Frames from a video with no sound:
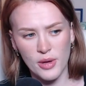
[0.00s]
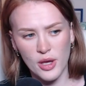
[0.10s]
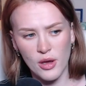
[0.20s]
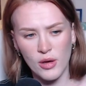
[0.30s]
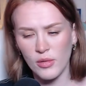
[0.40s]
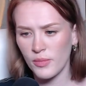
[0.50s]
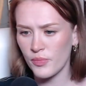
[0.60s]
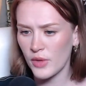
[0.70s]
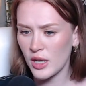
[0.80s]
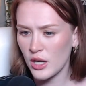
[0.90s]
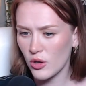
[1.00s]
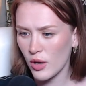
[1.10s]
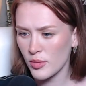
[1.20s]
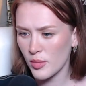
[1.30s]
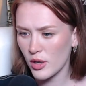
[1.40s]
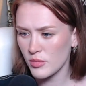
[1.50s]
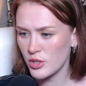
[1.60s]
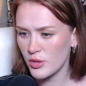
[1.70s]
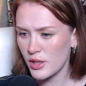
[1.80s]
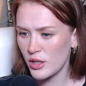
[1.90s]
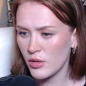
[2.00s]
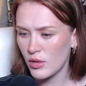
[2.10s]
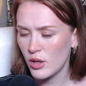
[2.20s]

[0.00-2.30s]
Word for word: go. I need to crop the bottom too, I know.